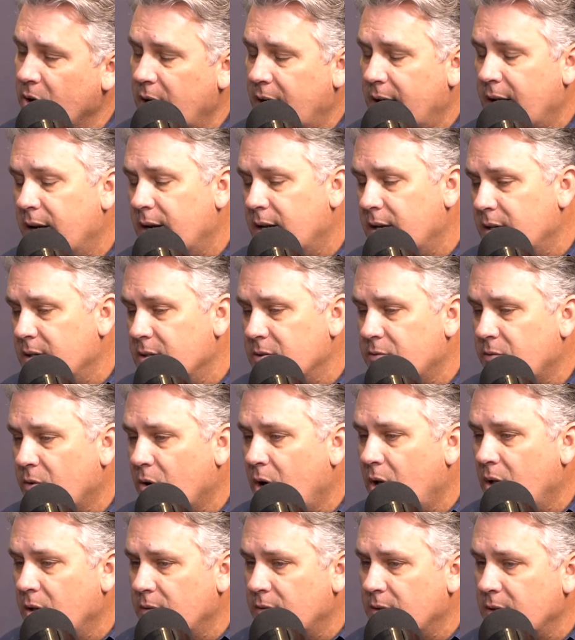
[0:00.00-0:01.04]
and it is for
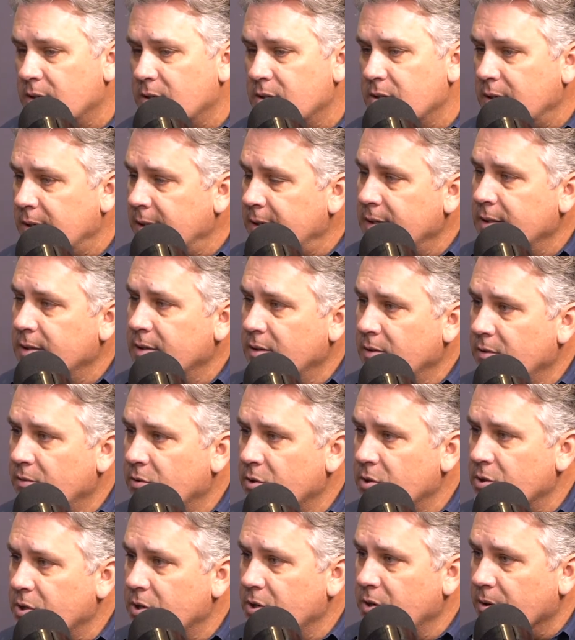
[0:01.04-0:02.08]
all of us,
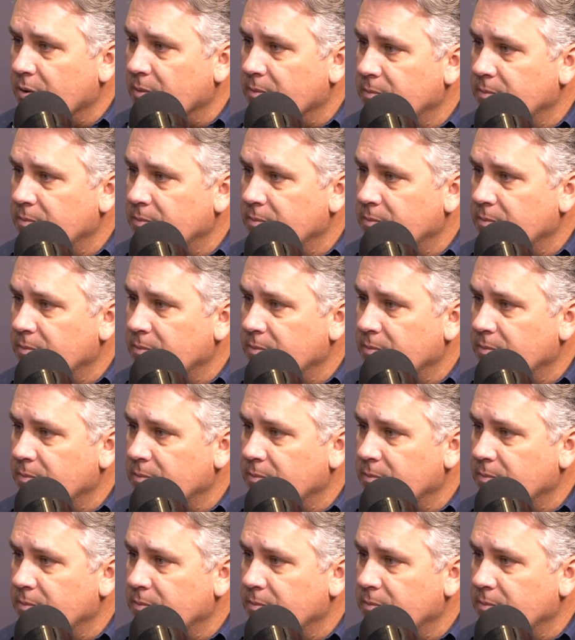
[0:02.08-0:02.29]
for sure.